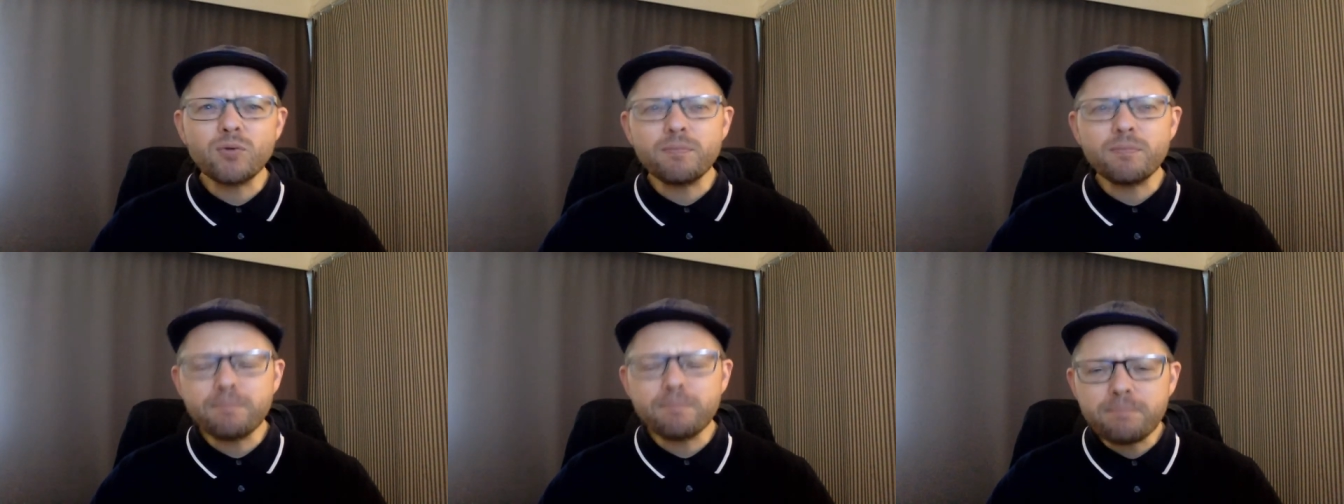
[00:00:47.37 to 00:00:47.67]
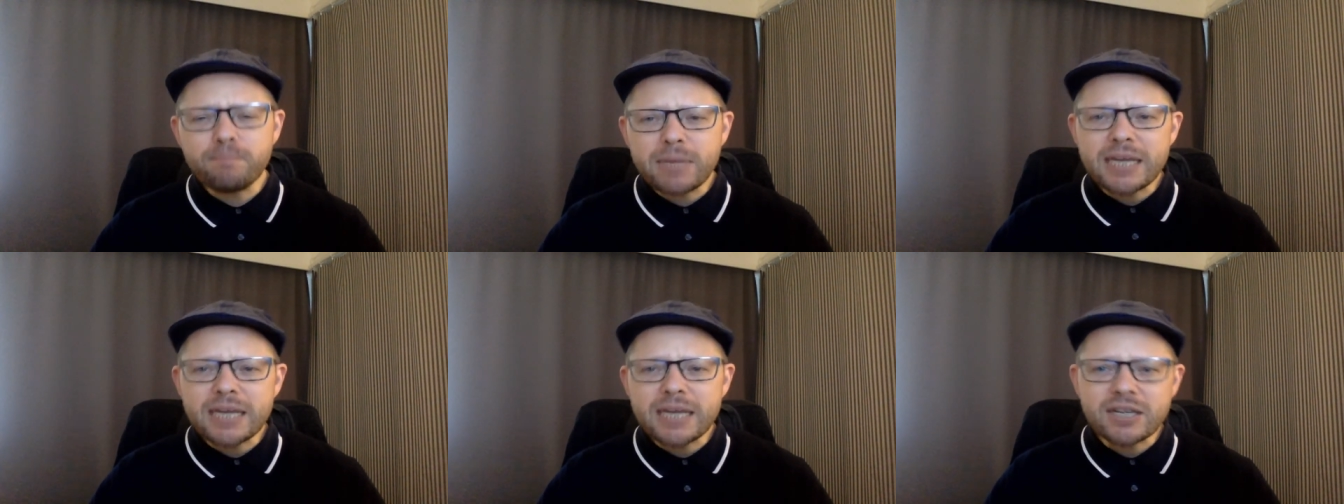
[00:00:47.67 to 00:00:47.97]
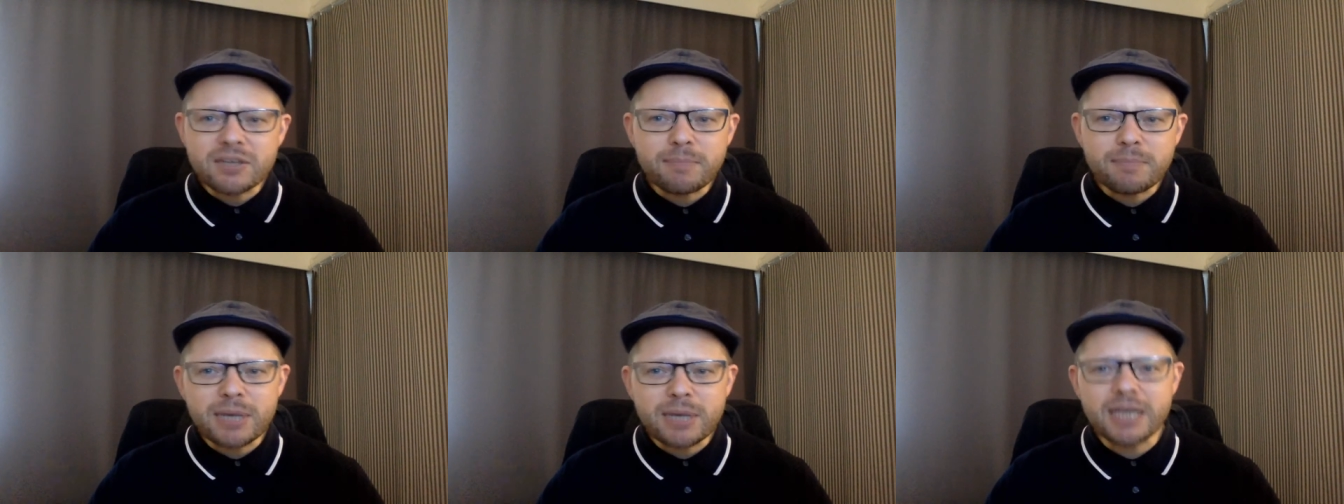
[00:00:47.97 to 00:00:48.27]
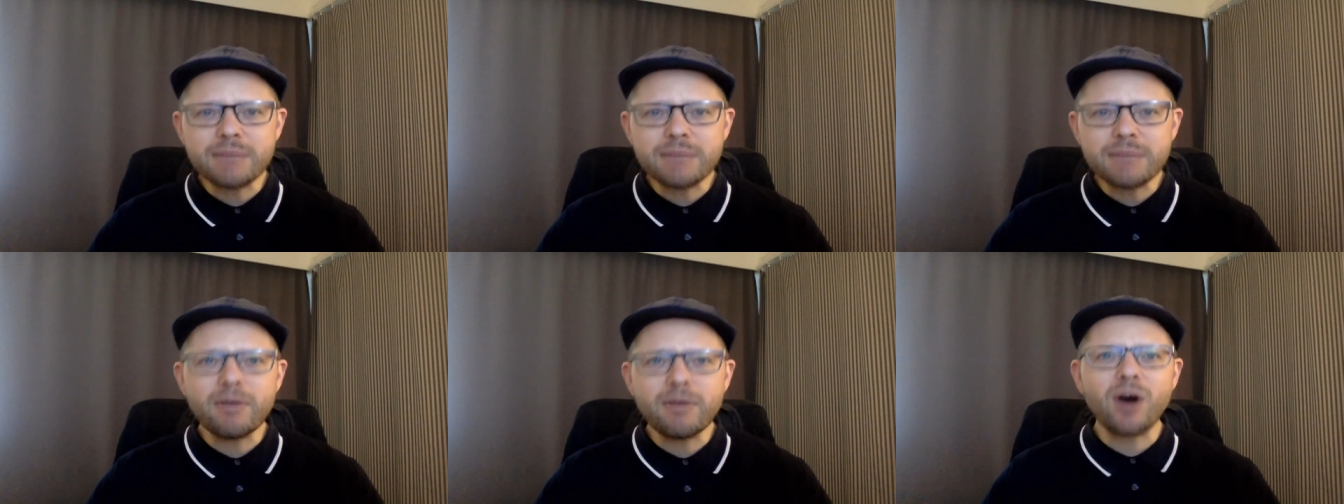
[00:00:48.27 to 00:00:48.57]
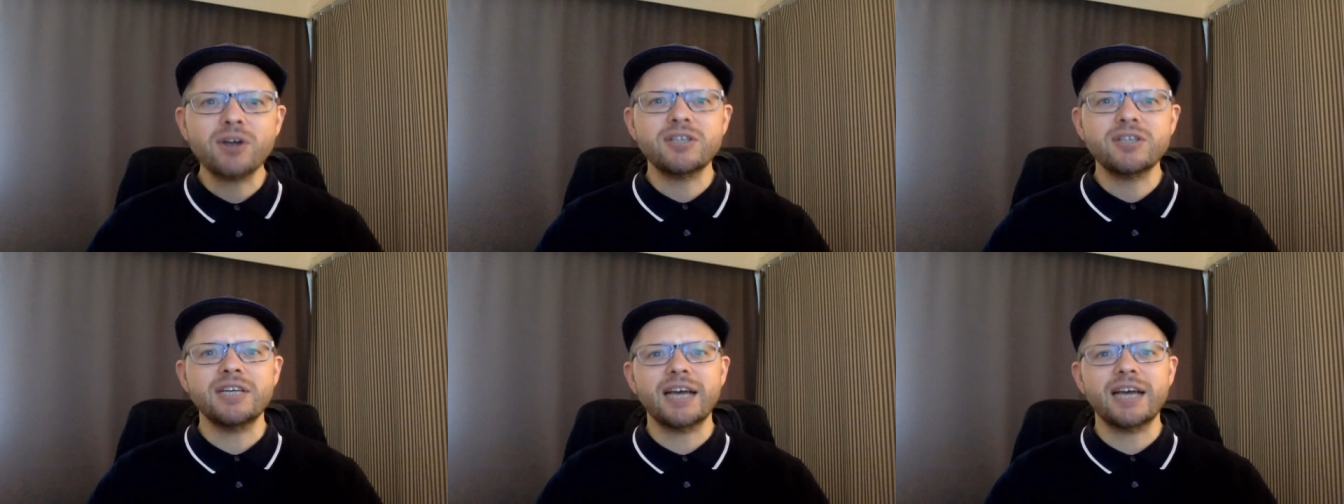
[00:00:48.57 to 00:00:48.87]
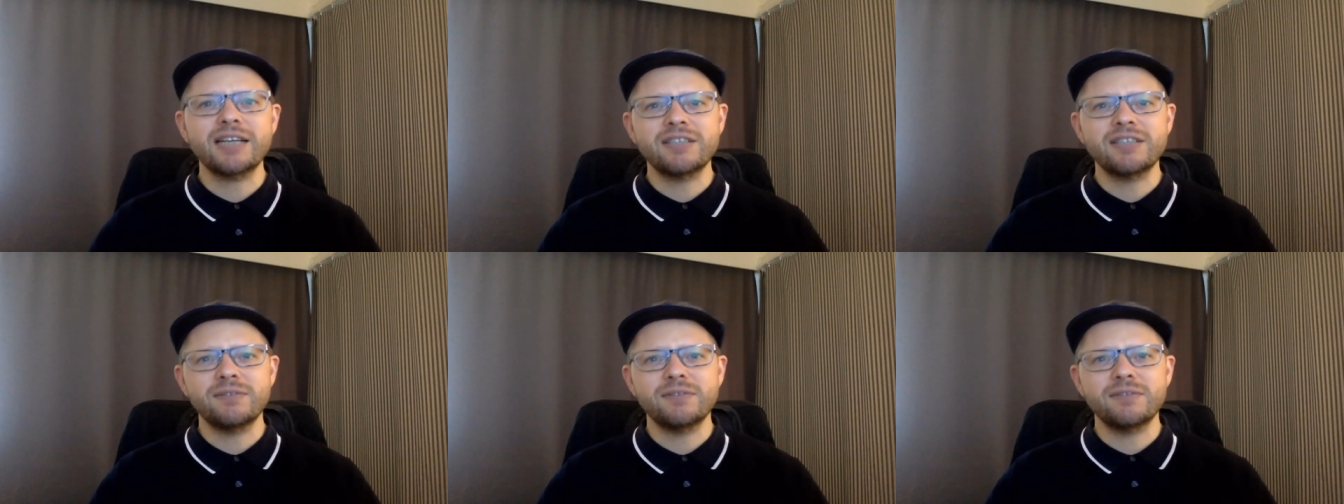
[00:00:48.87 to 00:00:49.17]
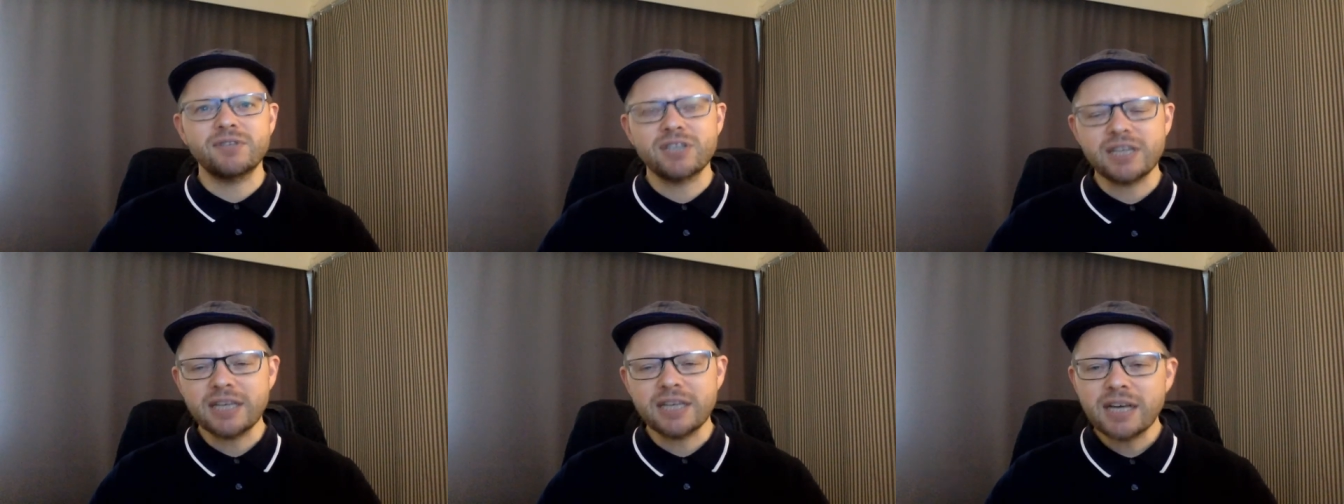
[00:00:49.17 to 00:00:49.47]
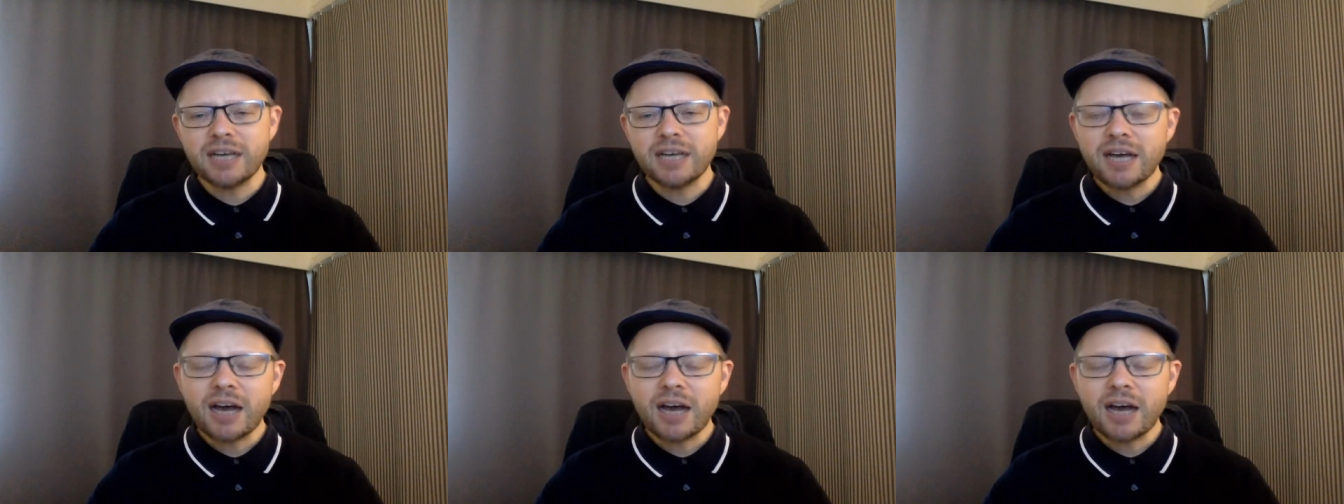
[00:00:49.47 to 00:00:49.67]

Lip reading: B2B marketing activity